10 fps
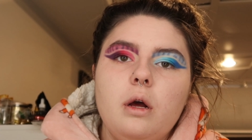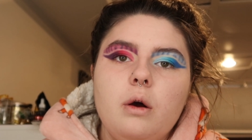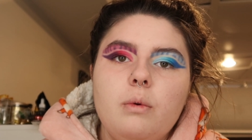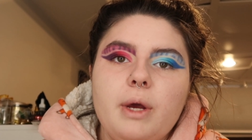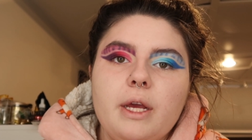
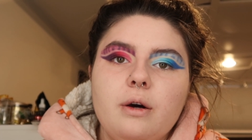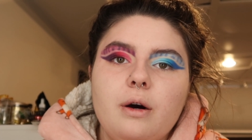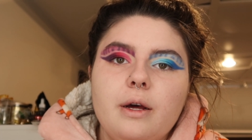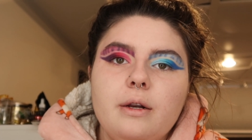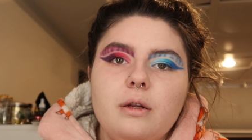Oh my
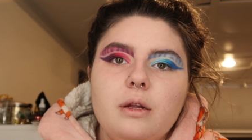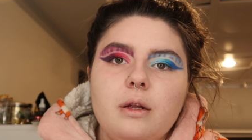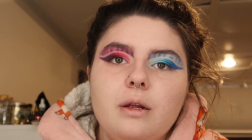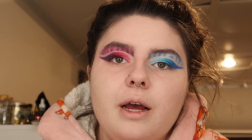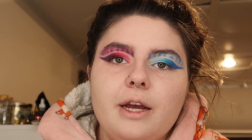god.
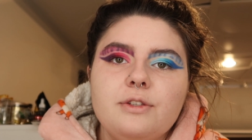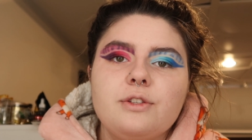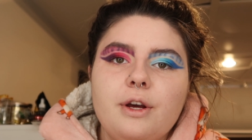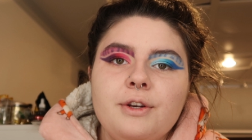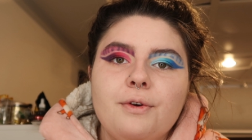I
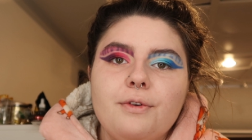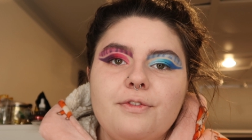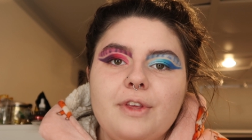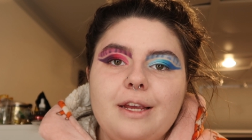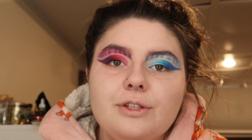just got a
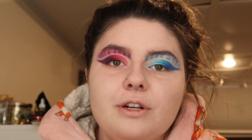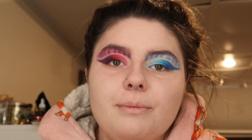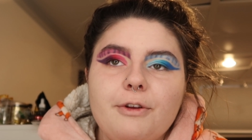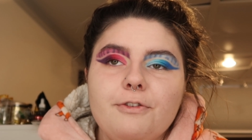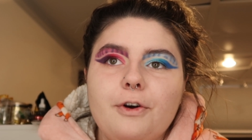notification on
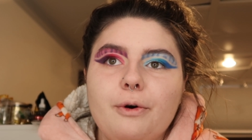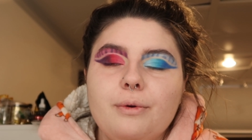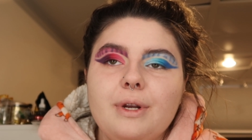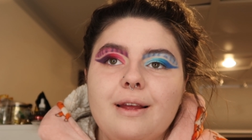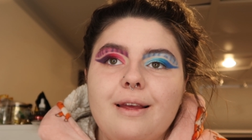my
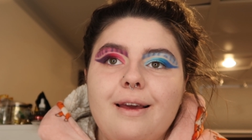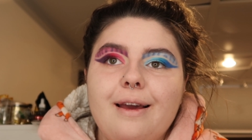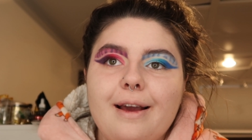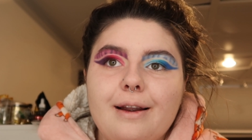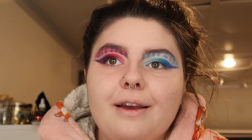phone
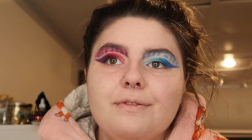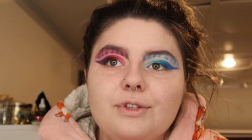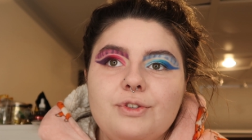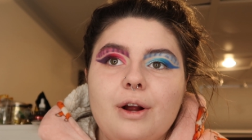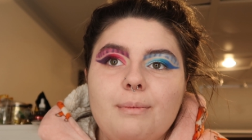and I have
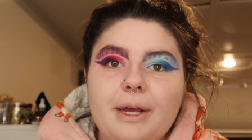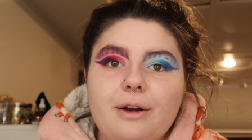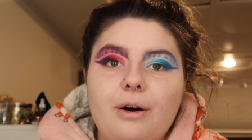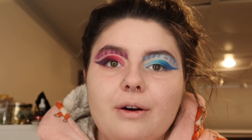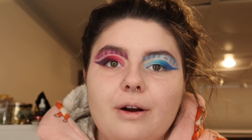to drop my
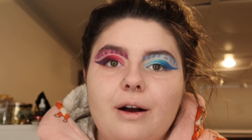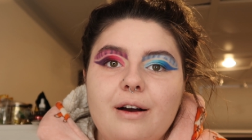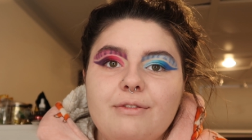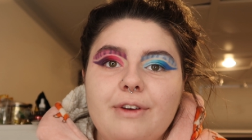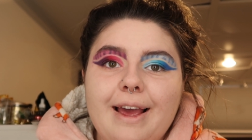car
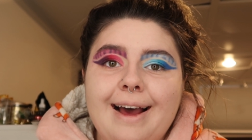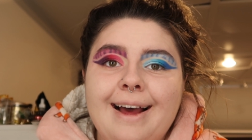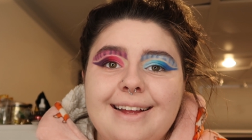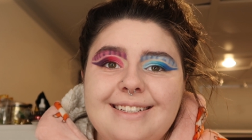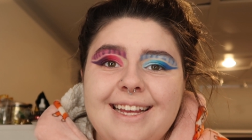off
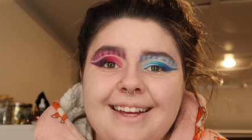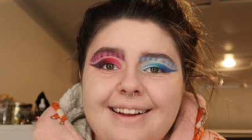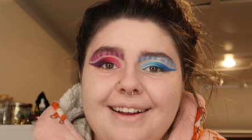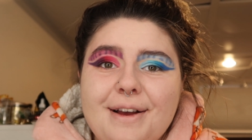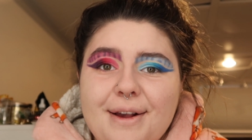at
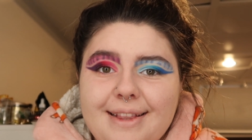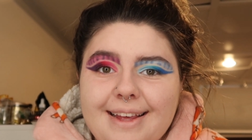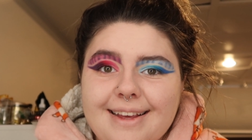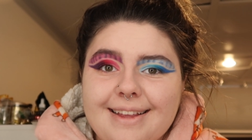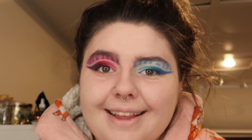
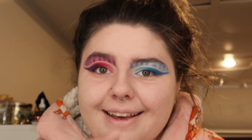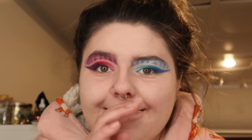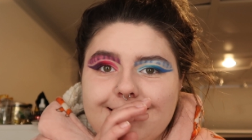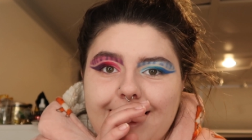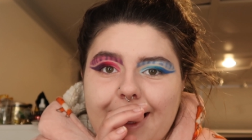like
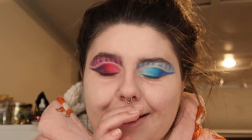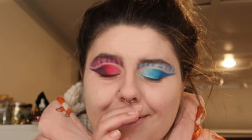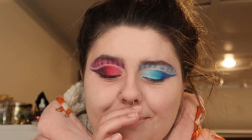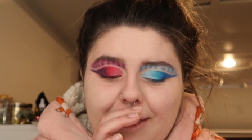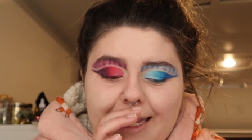a
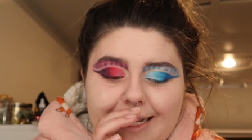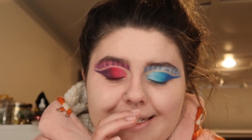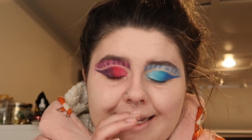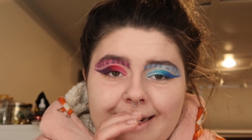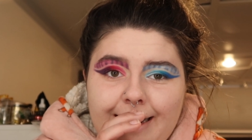tire place
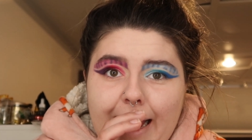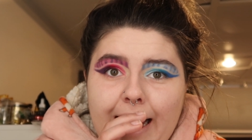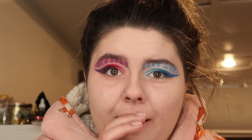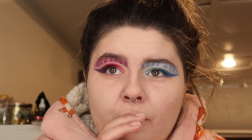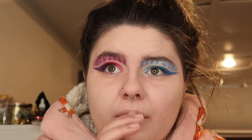in an
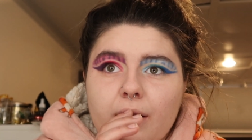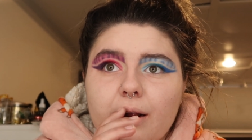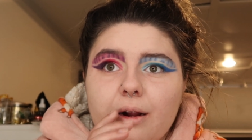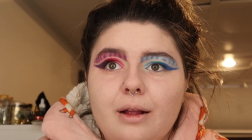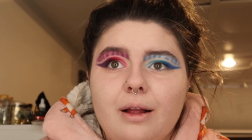
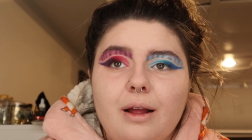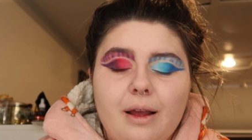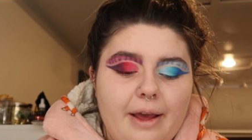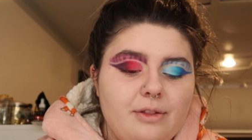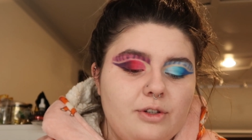hour,
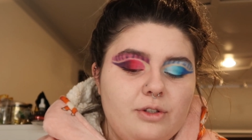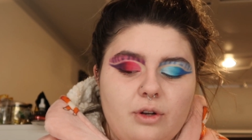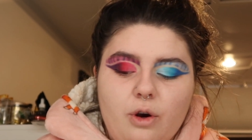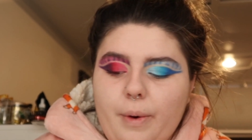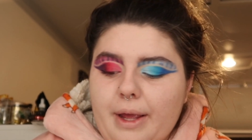and there's
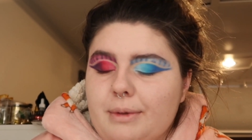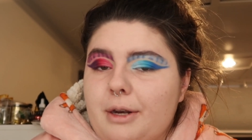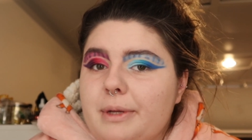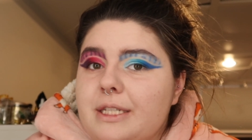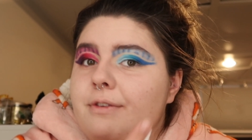no way I'm
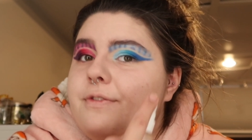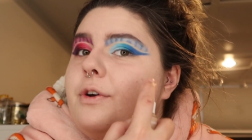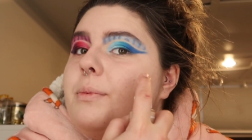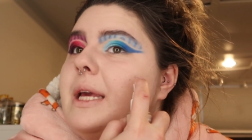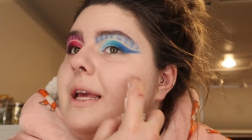gonna be done
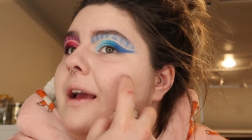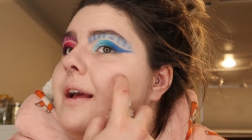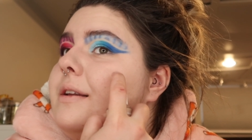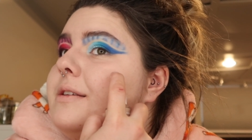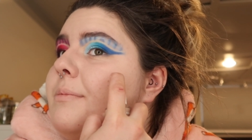filming
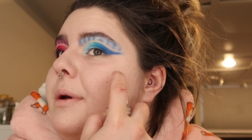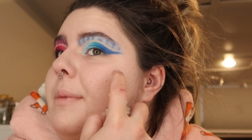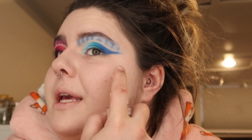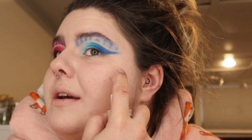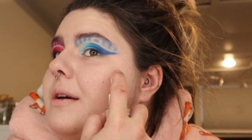and done my
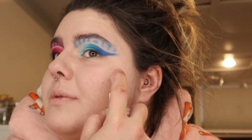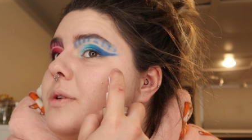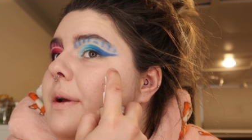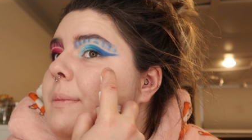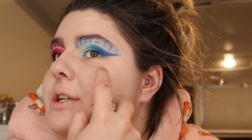makeup,
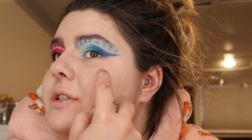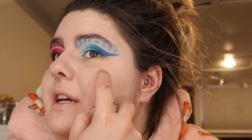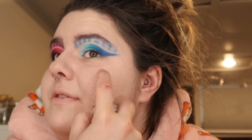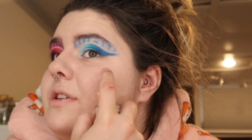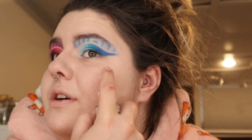so I might just
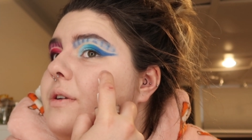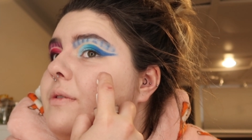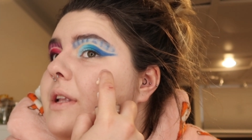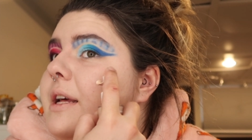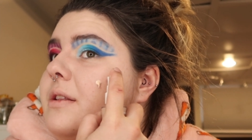have to go
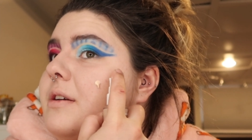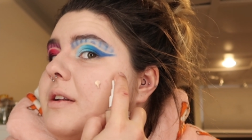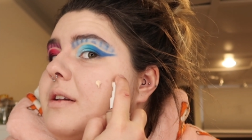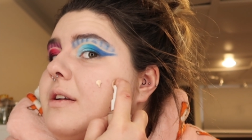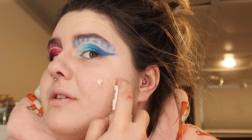like
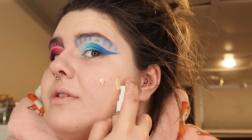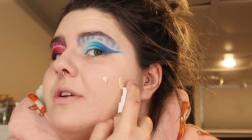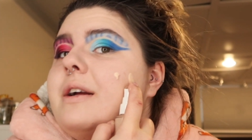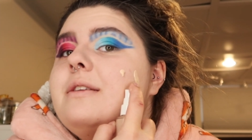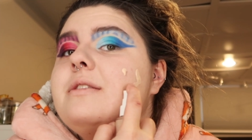looking a little
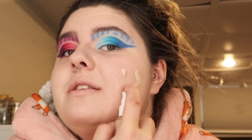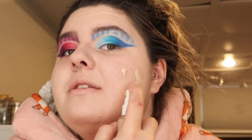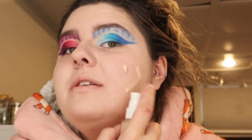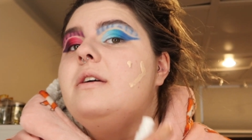crazy.